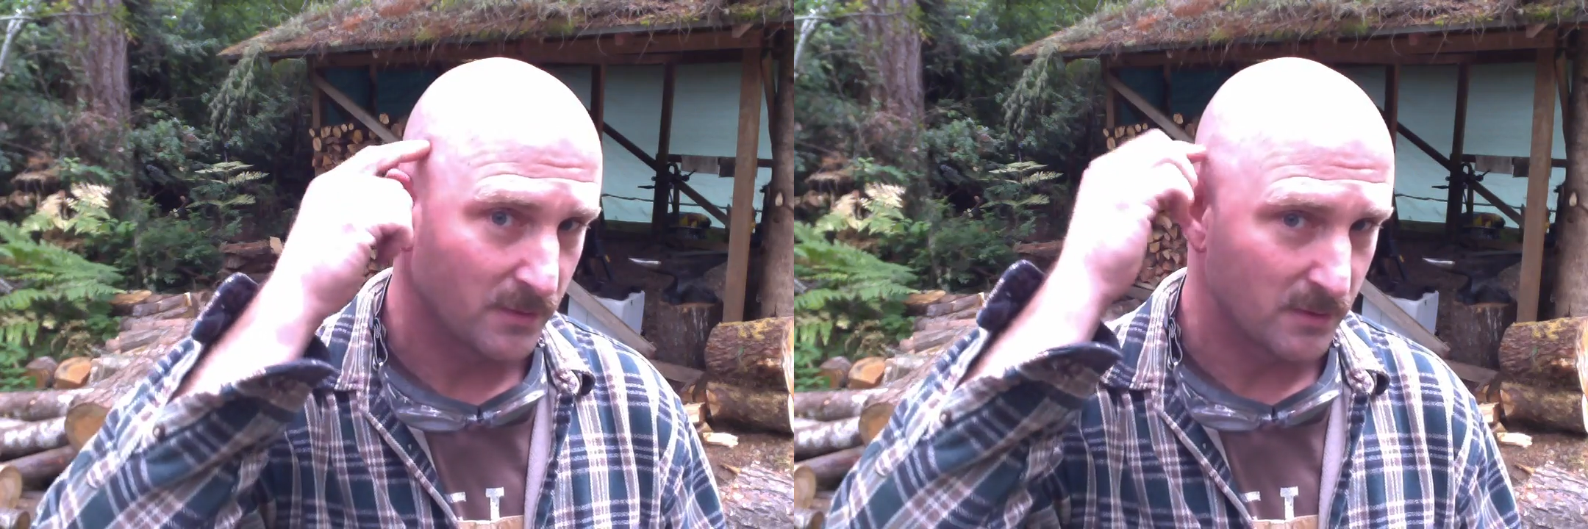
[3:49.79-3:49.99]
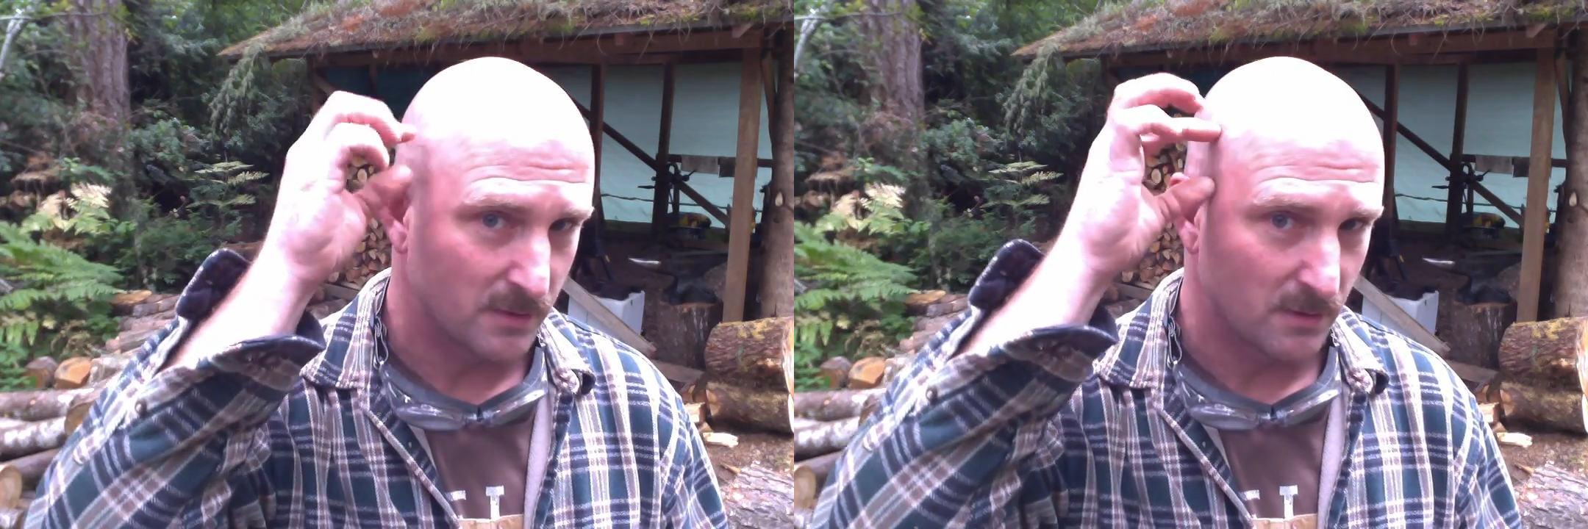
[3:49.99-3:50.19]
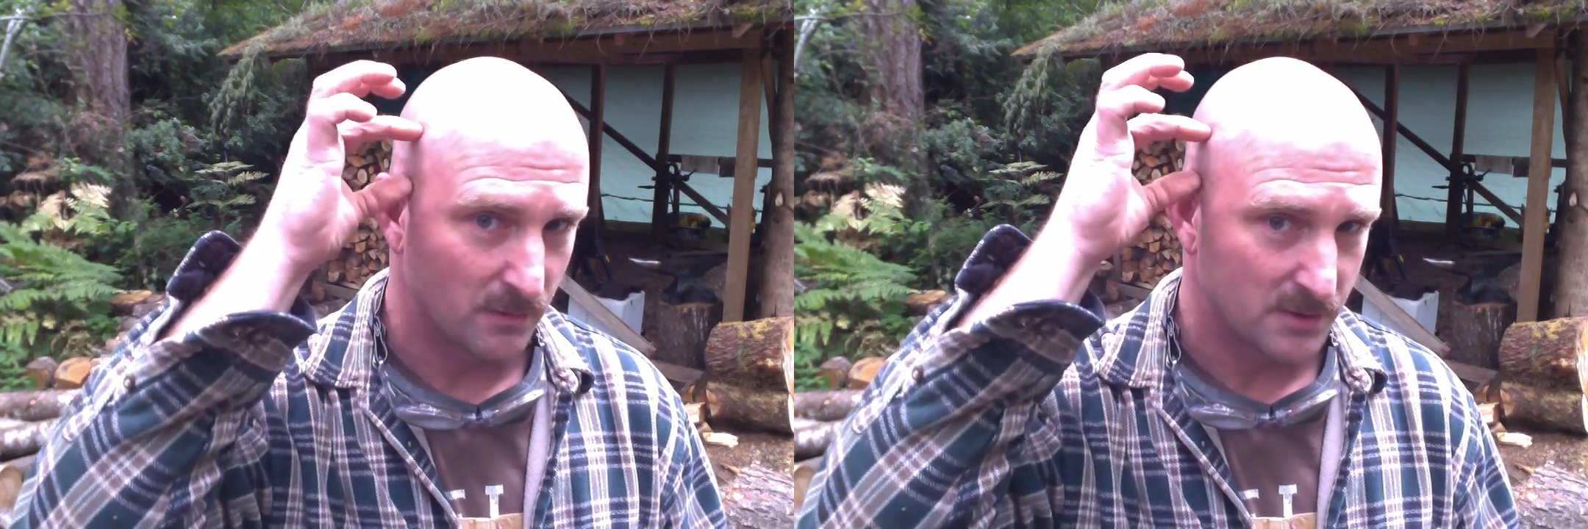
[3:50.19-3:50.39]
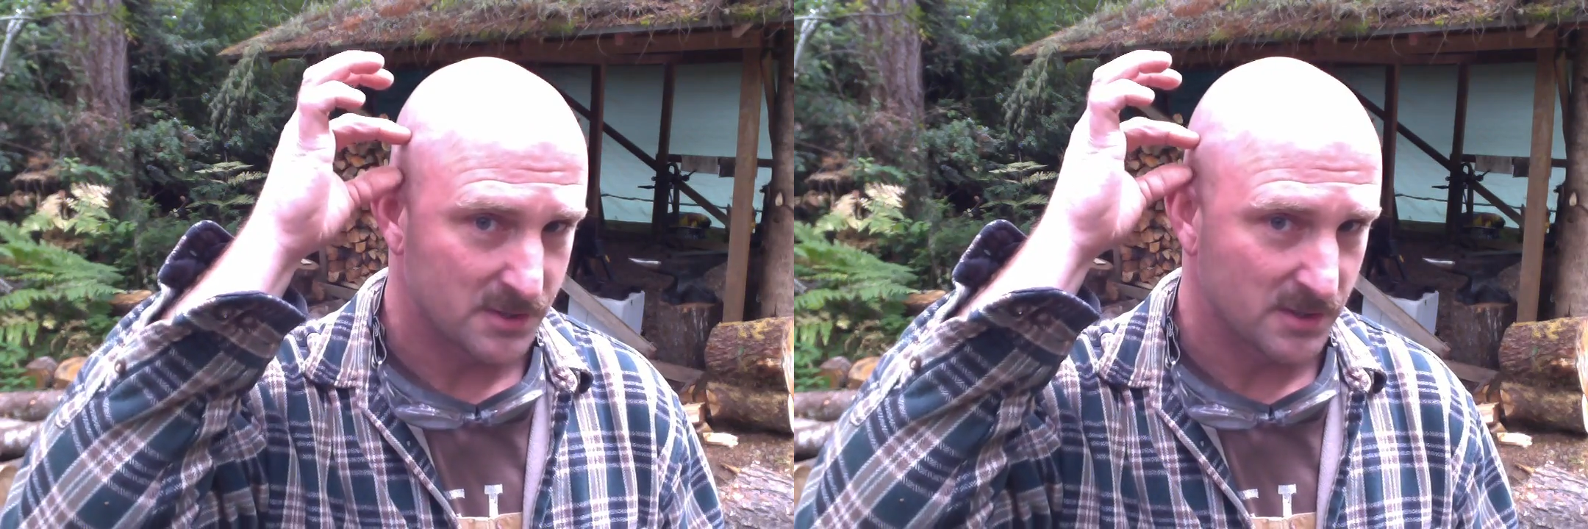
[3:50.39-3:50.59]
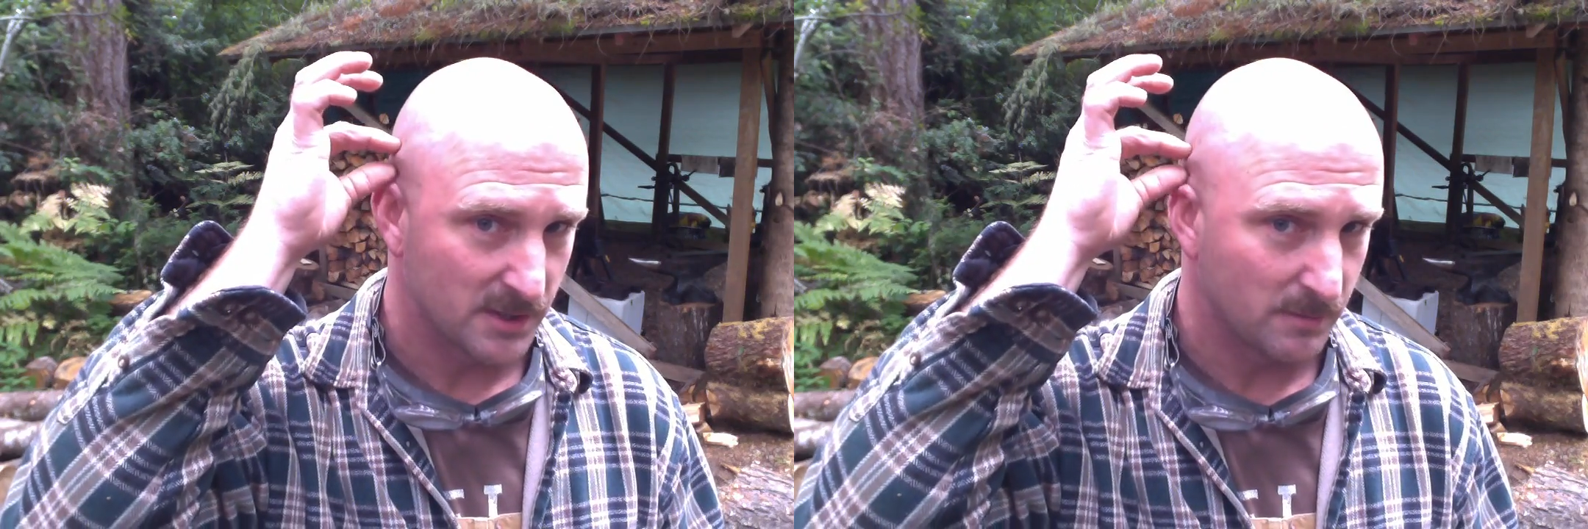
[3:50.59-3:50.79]
they're
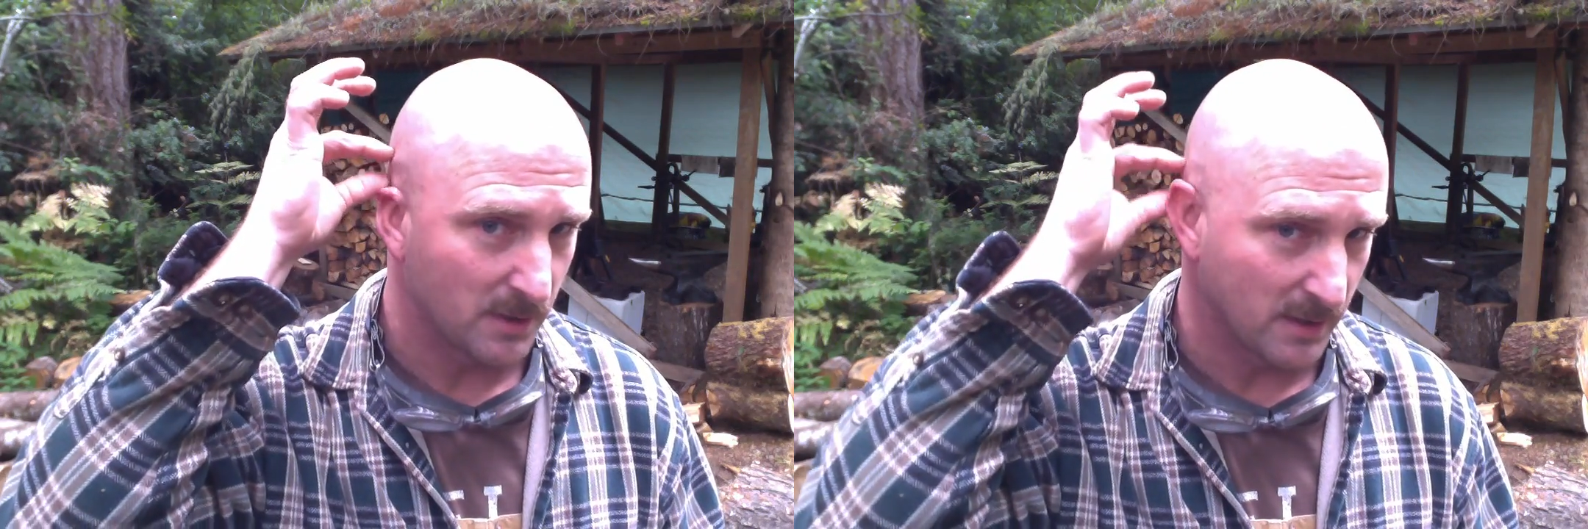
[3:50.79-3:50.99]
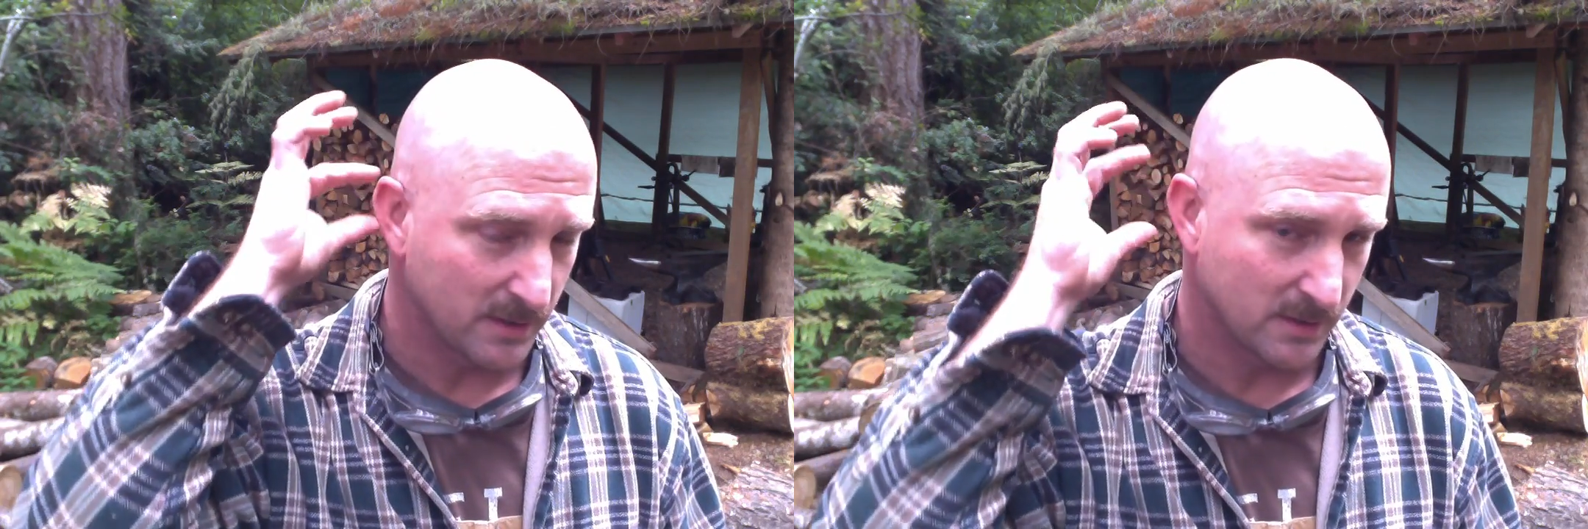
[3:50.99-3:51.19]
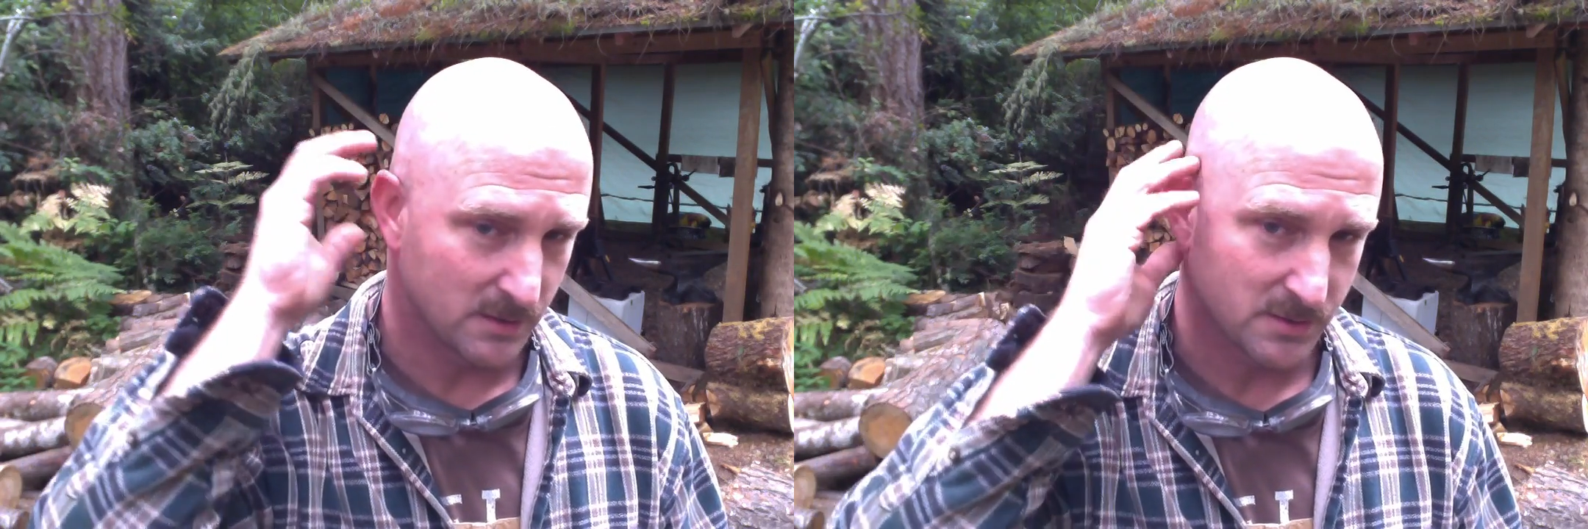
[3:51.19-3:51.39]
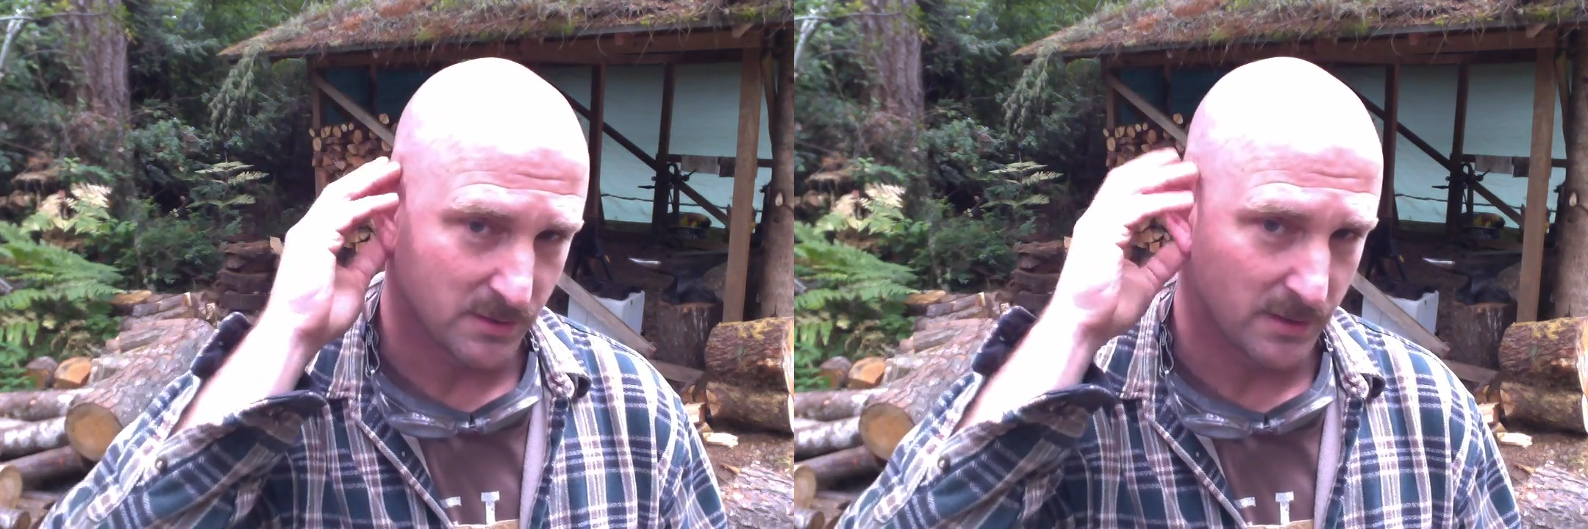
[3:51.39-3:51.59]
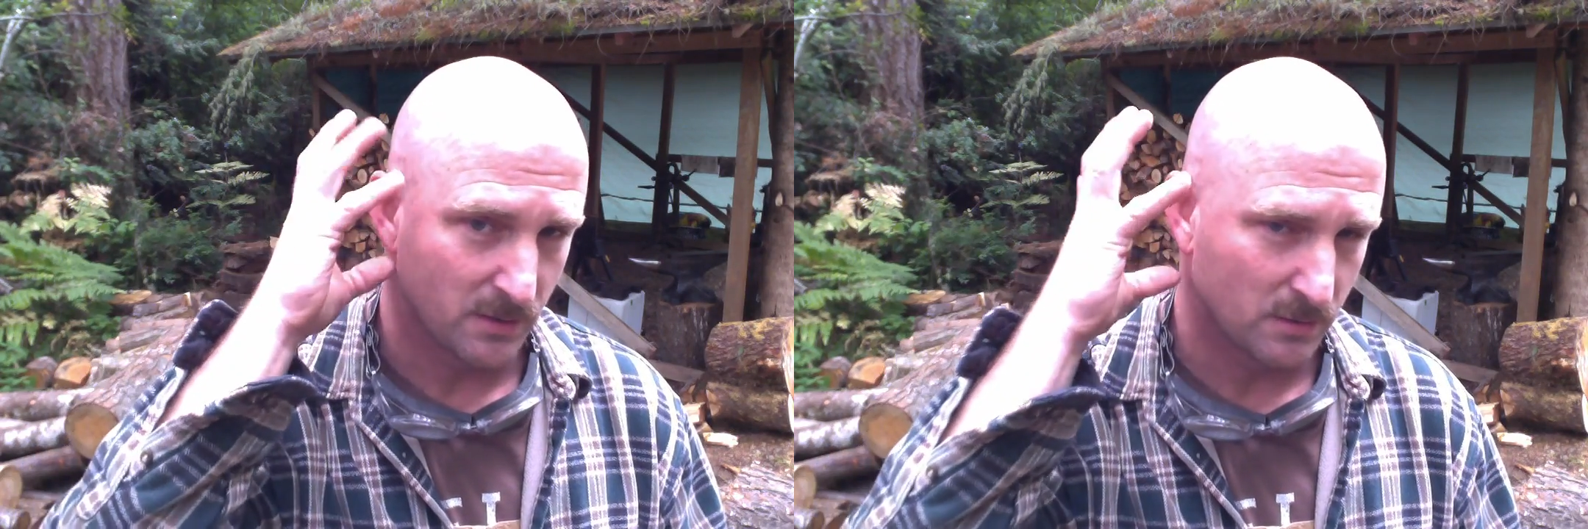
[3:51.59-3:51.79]
slimline here, so
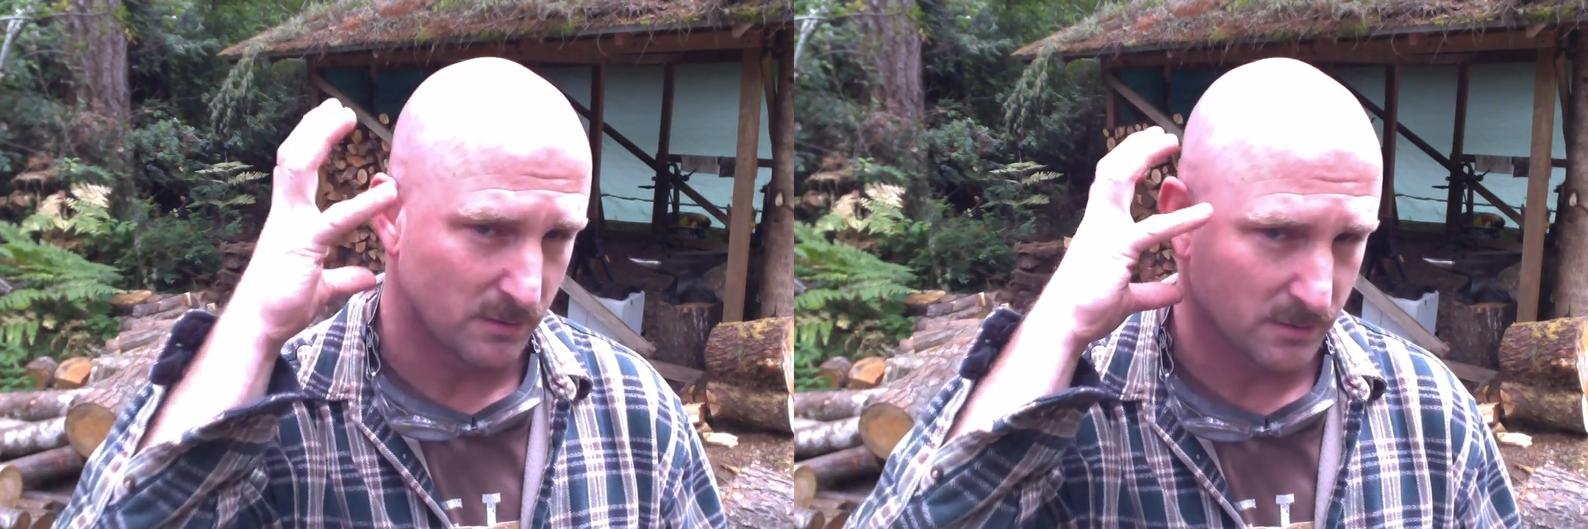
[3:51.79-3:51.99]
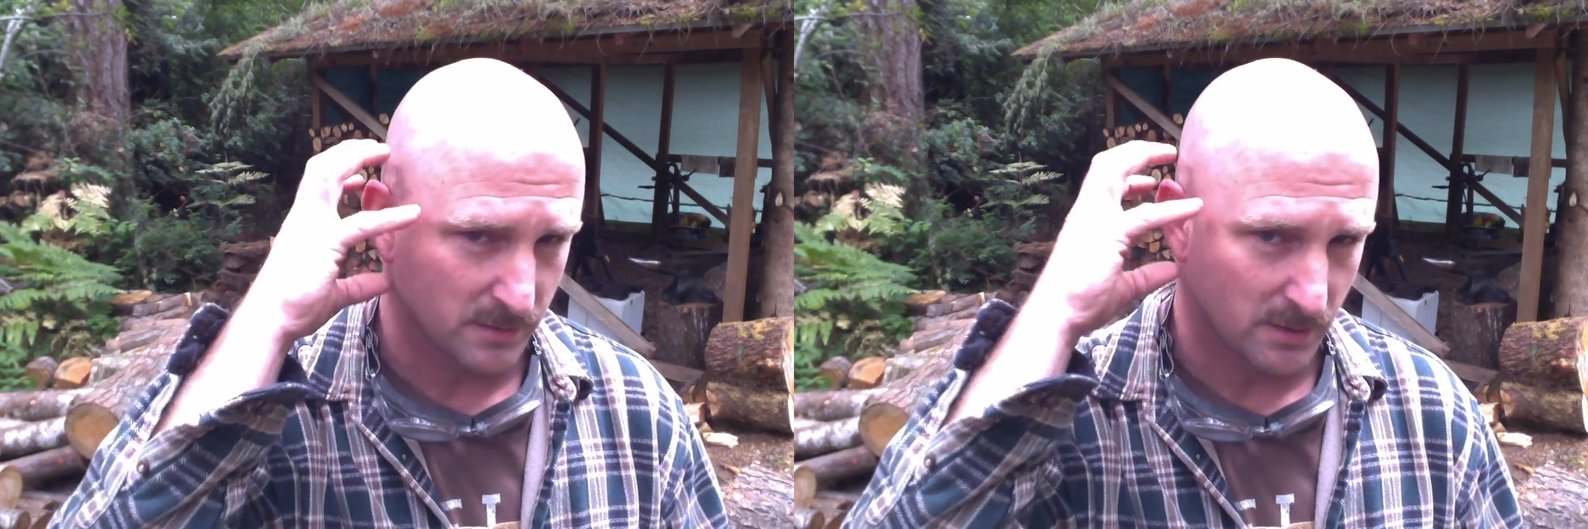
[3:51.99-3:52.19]
they don't